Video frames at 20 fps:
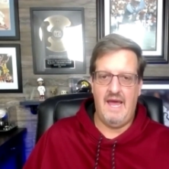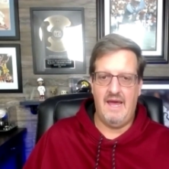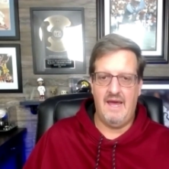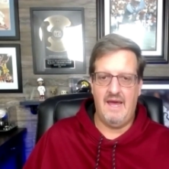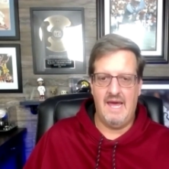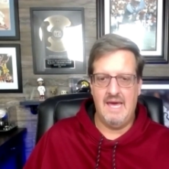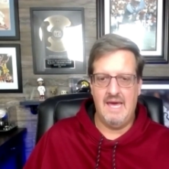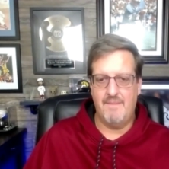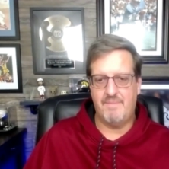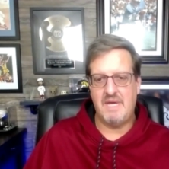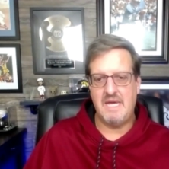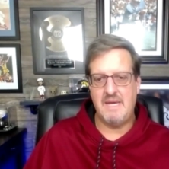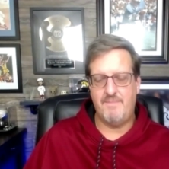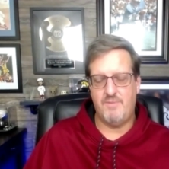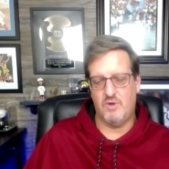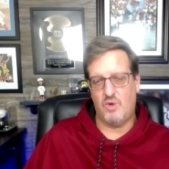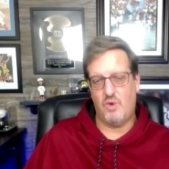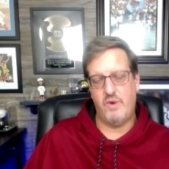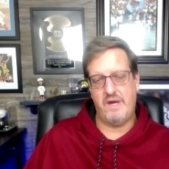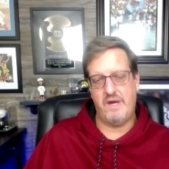and
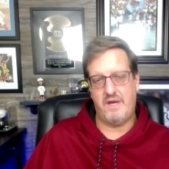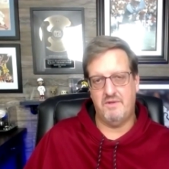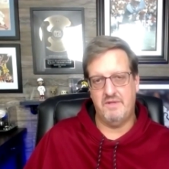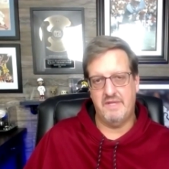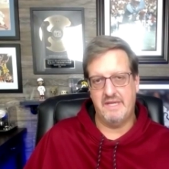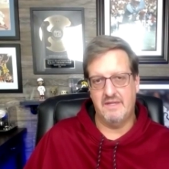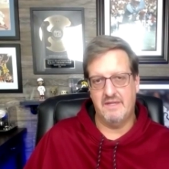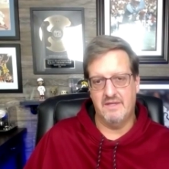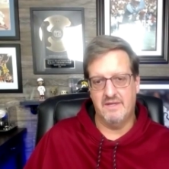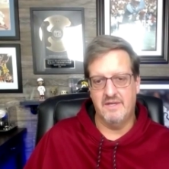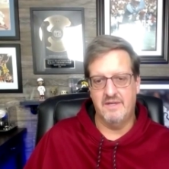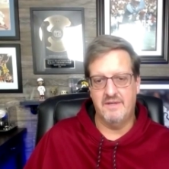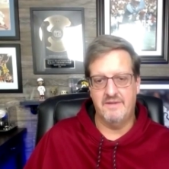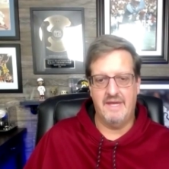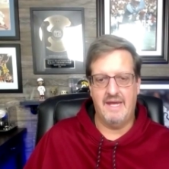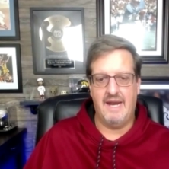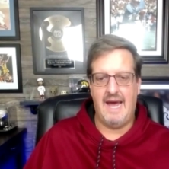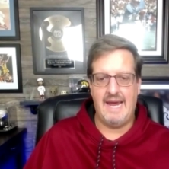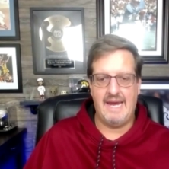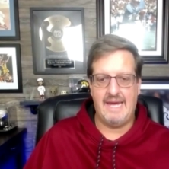people quickly learn
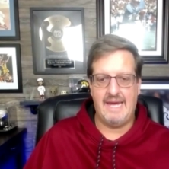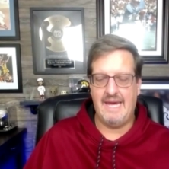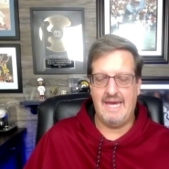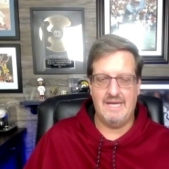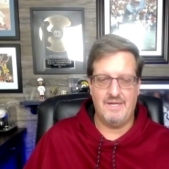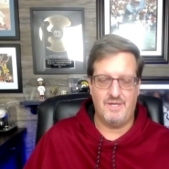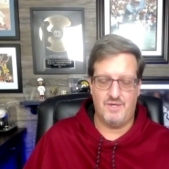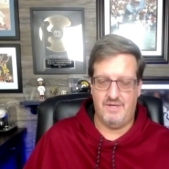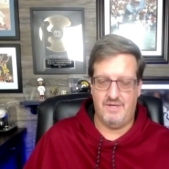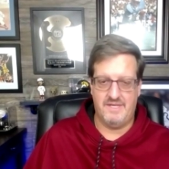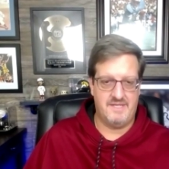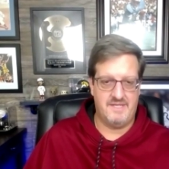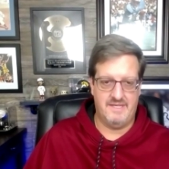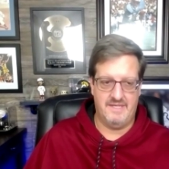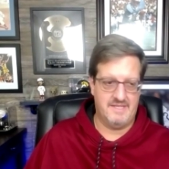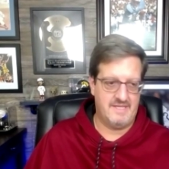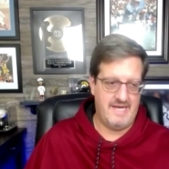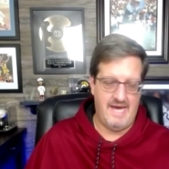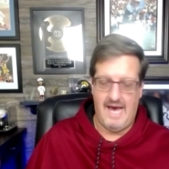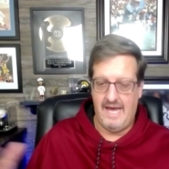that I can't trust
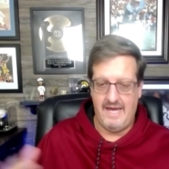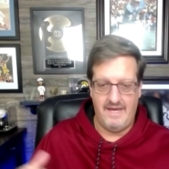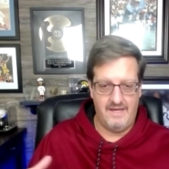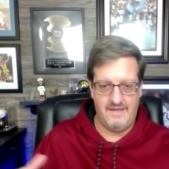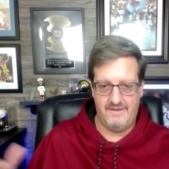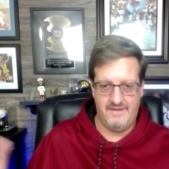this guy.